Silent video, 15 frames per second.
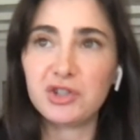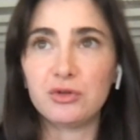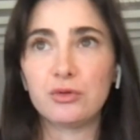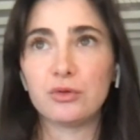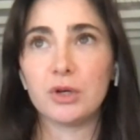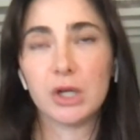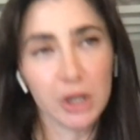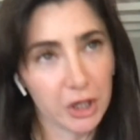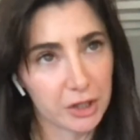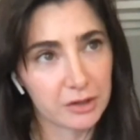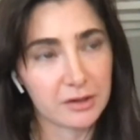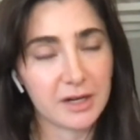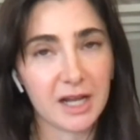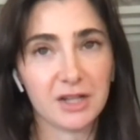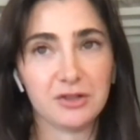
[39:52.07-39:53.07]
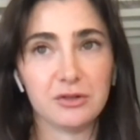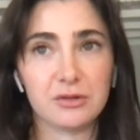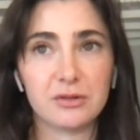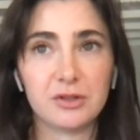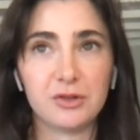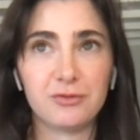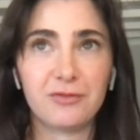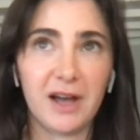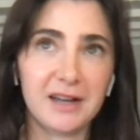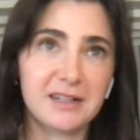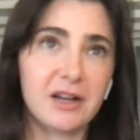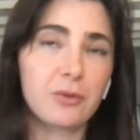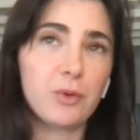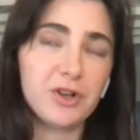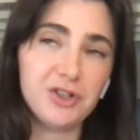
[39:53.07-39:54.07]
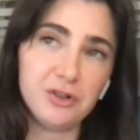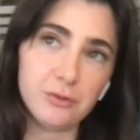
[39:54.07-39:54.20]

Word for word: you learn and you you find out what